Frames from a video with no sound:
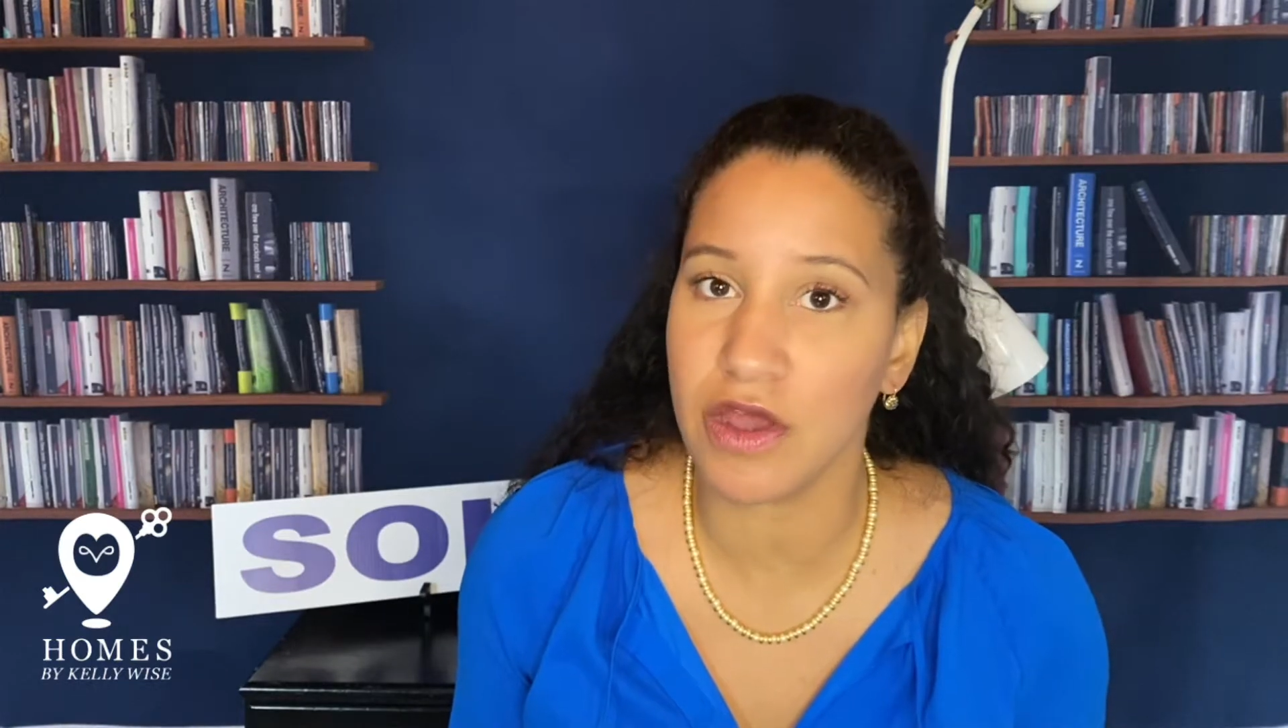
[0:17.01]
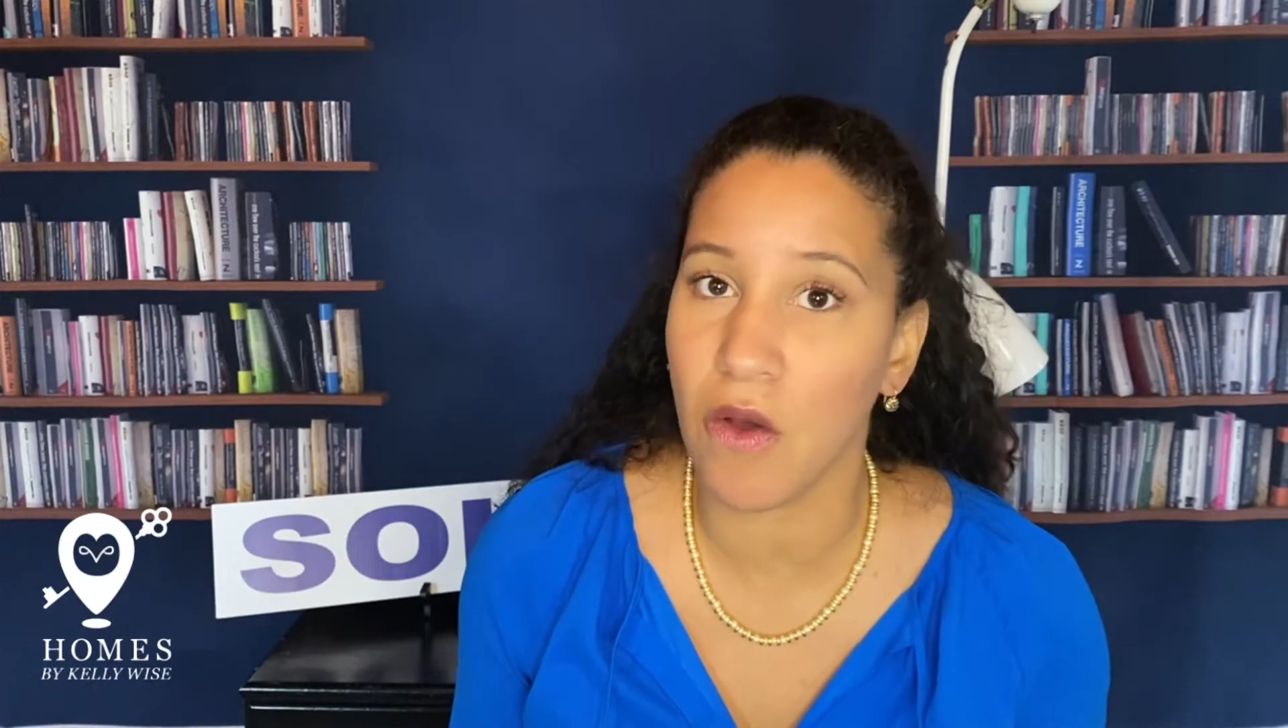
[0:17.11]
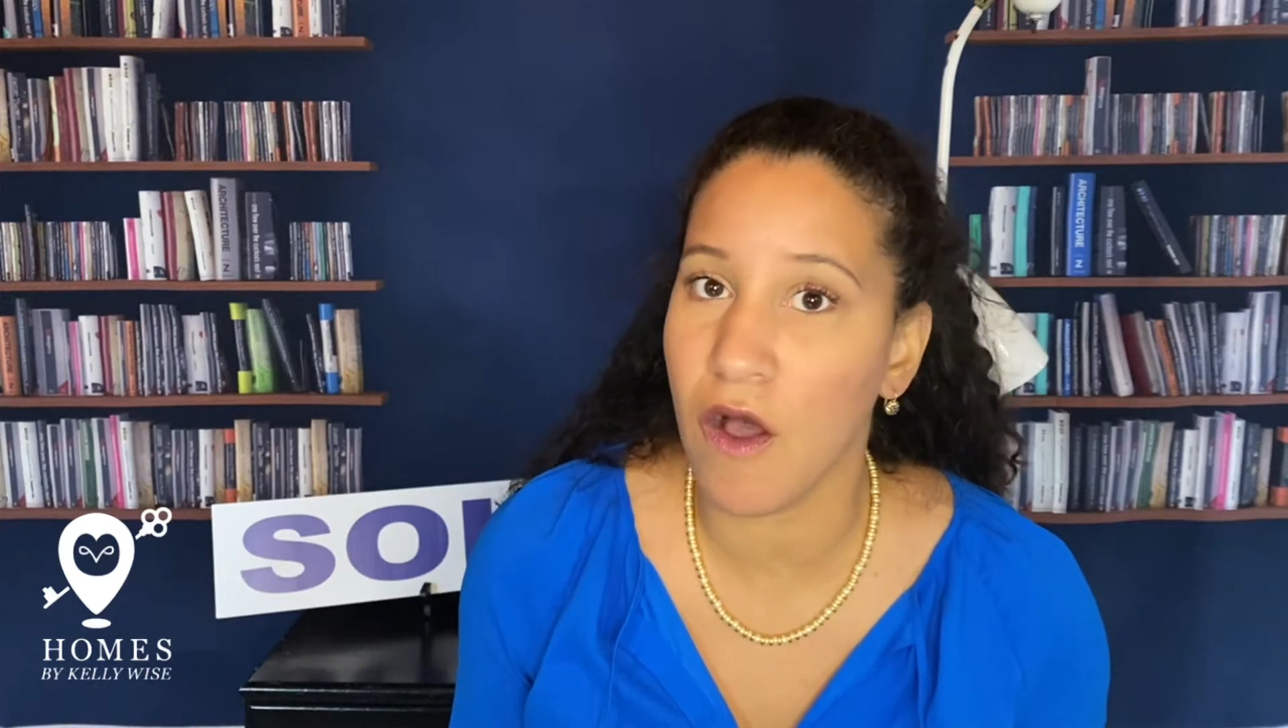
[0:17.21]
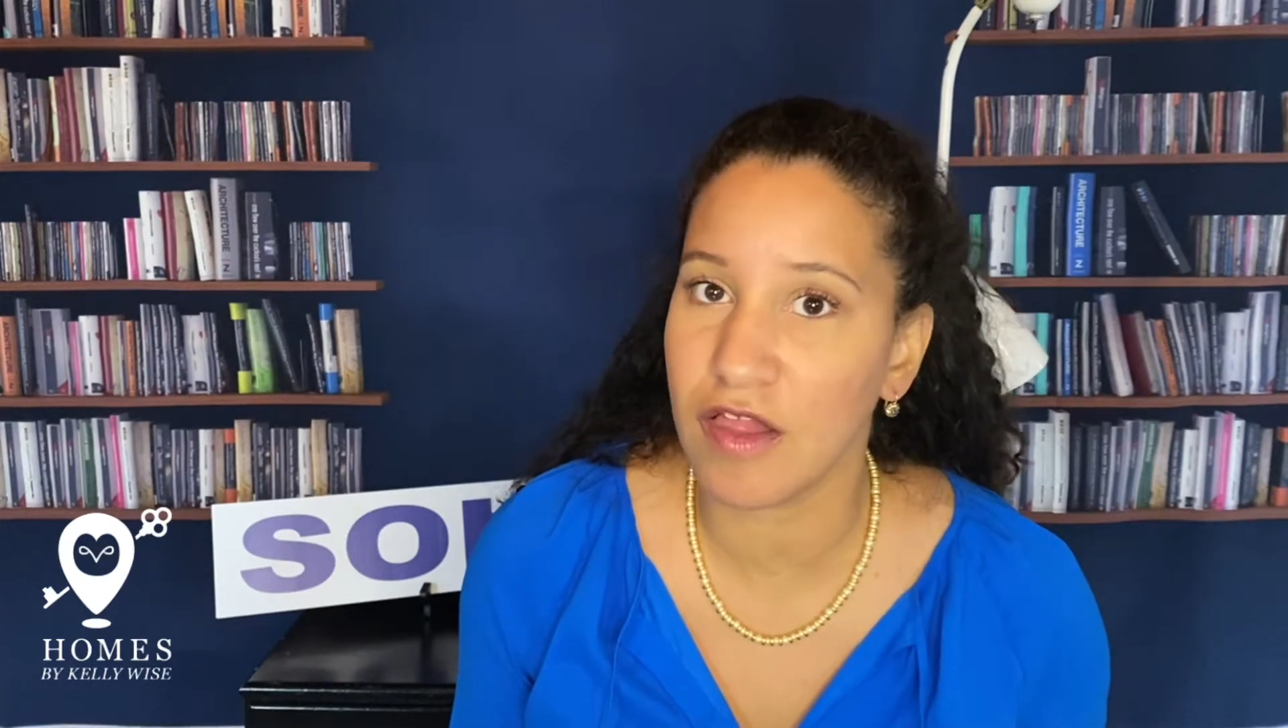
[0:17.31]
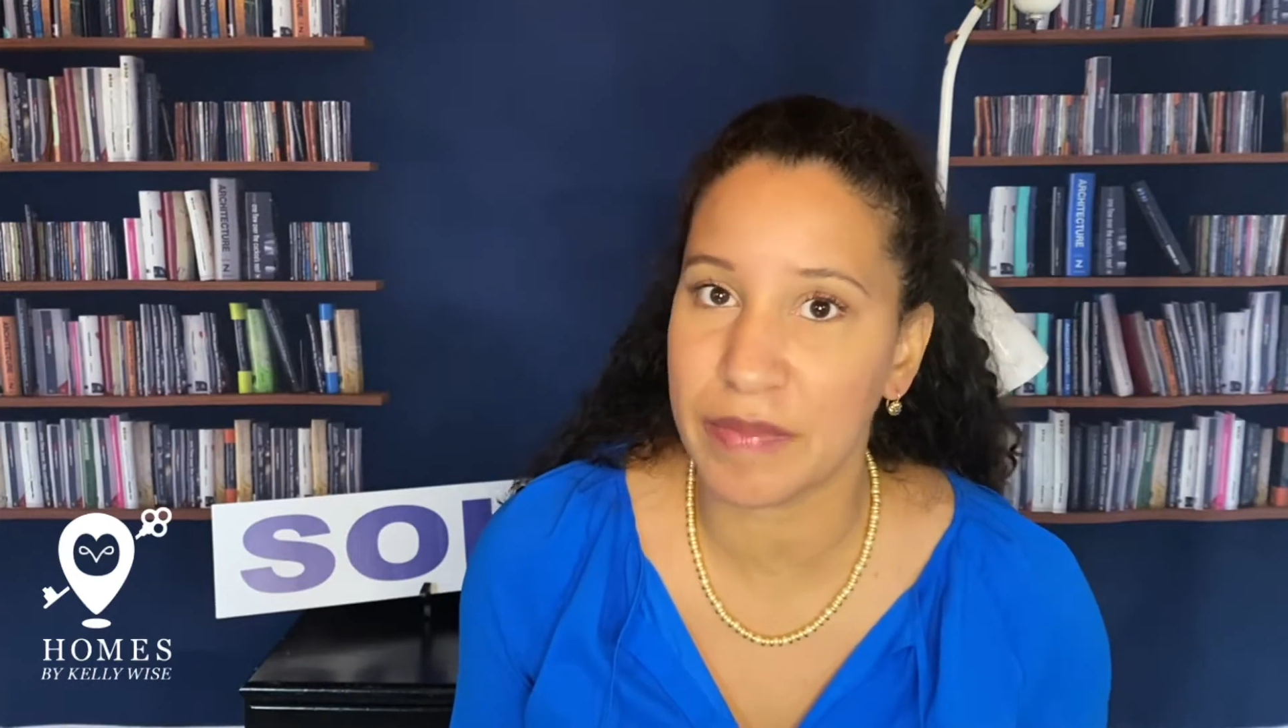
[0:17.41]

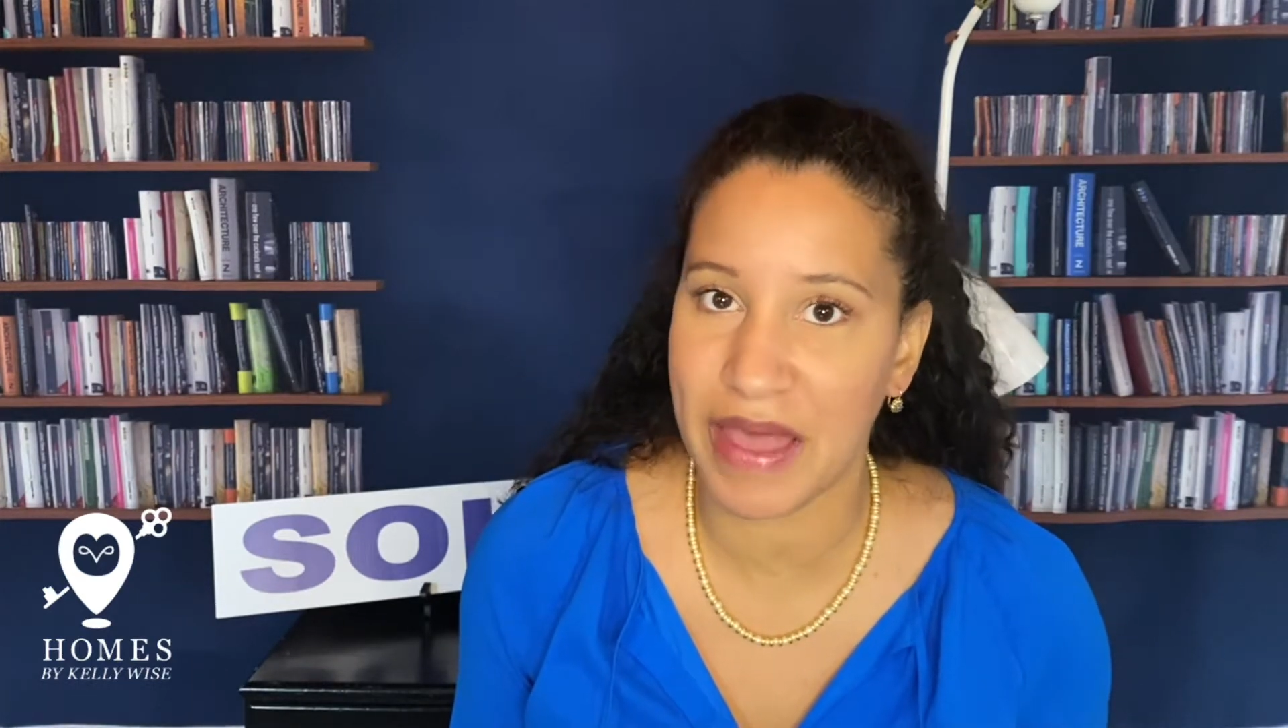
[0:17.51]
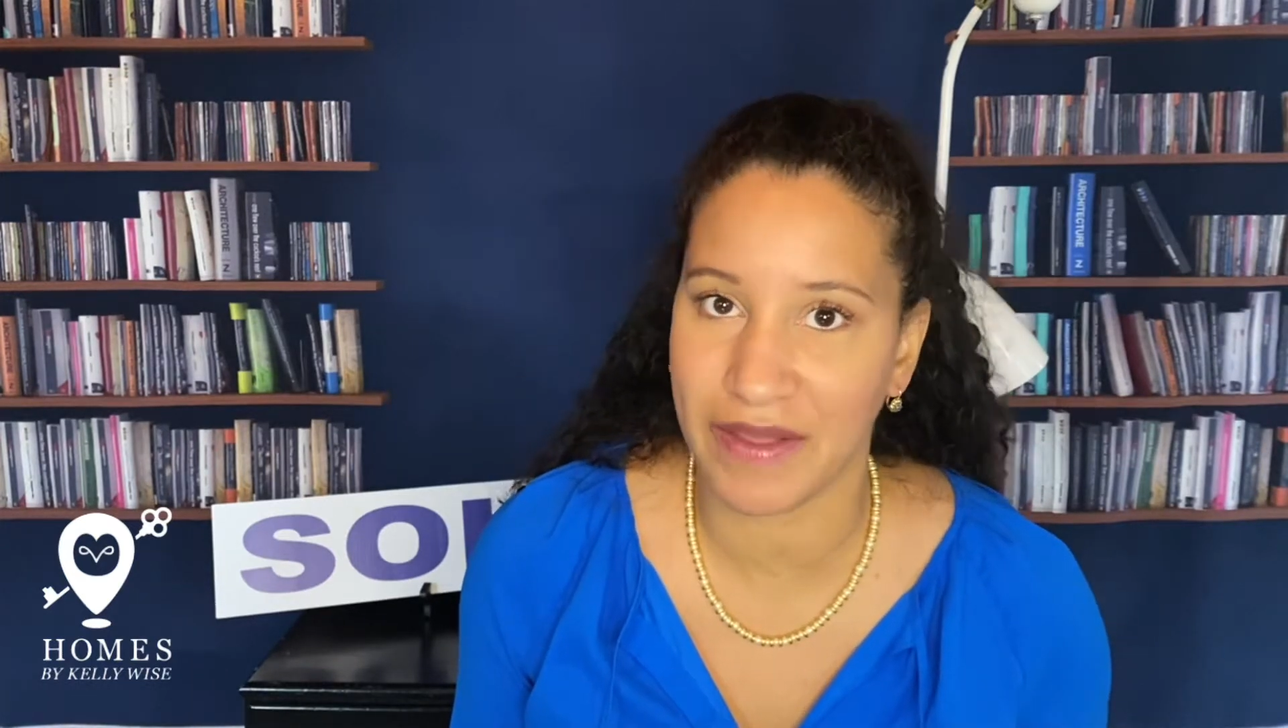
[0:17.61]
all about